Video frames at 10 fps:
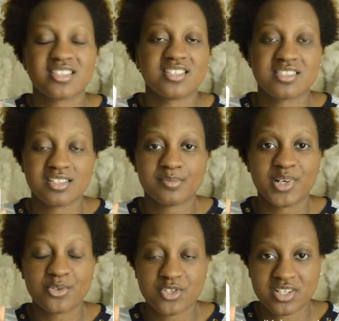Sensitive
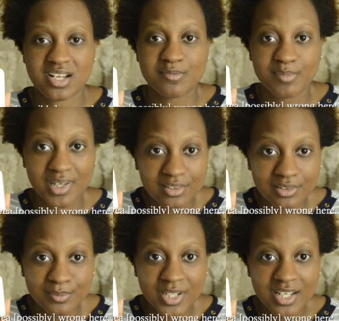Post Shave
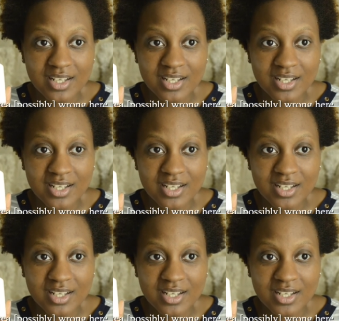Balm,